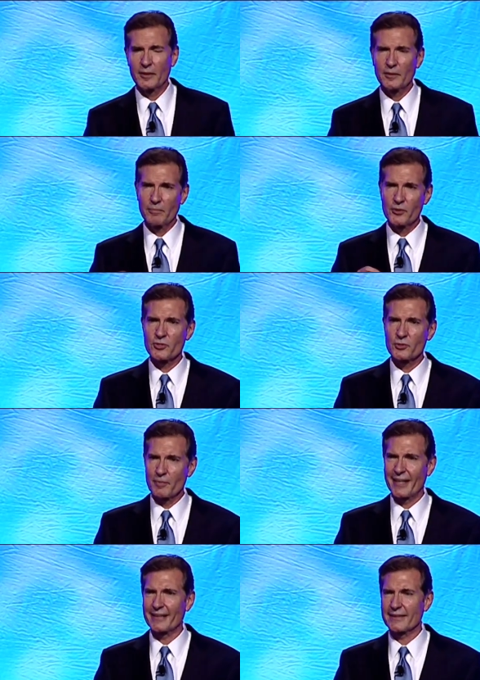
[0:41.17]

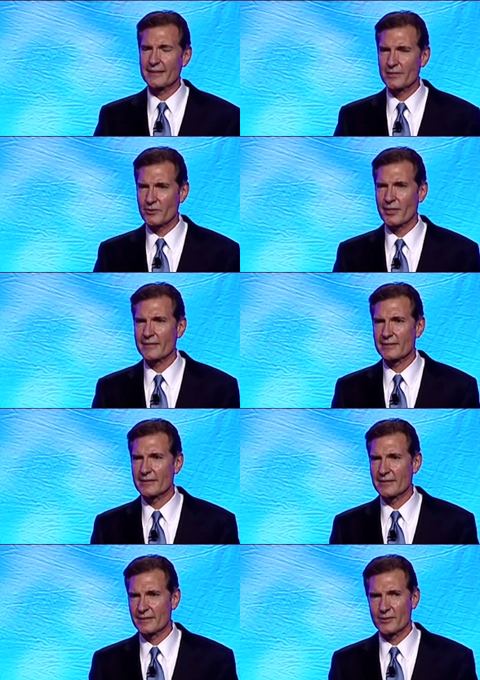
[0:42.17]
post-traumatic
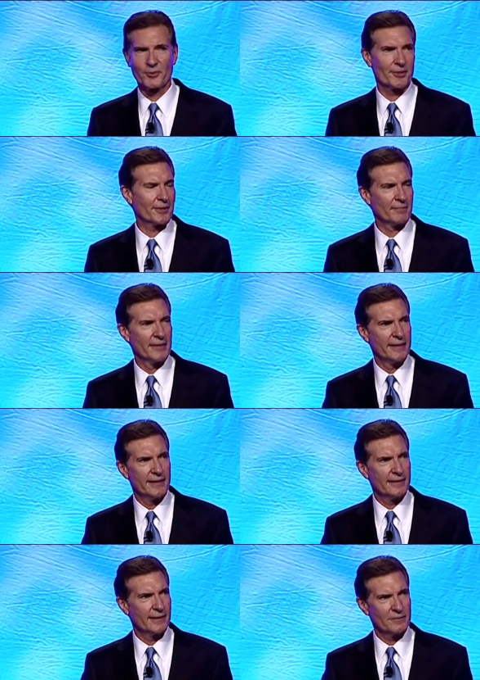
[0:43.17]
stress disorder
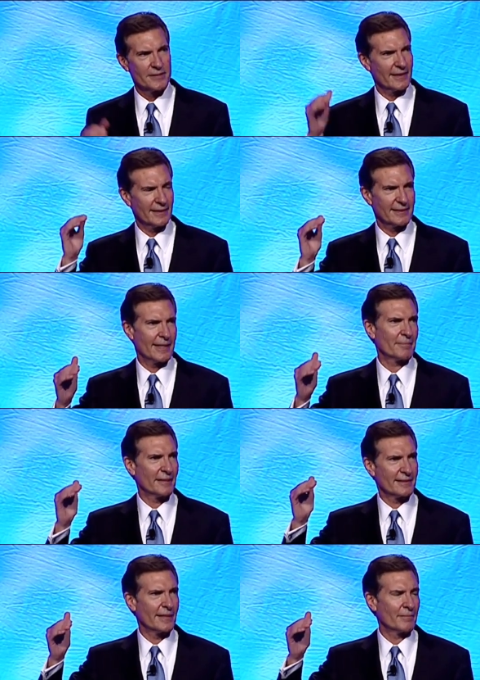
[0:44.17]
that was at the top of
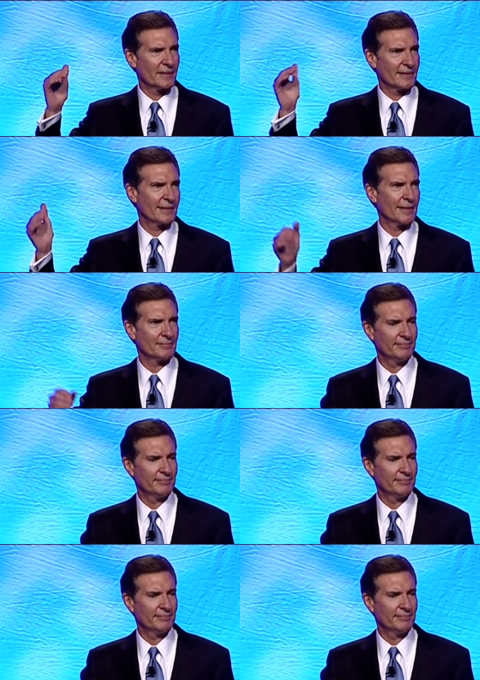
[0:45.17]
the top of the top.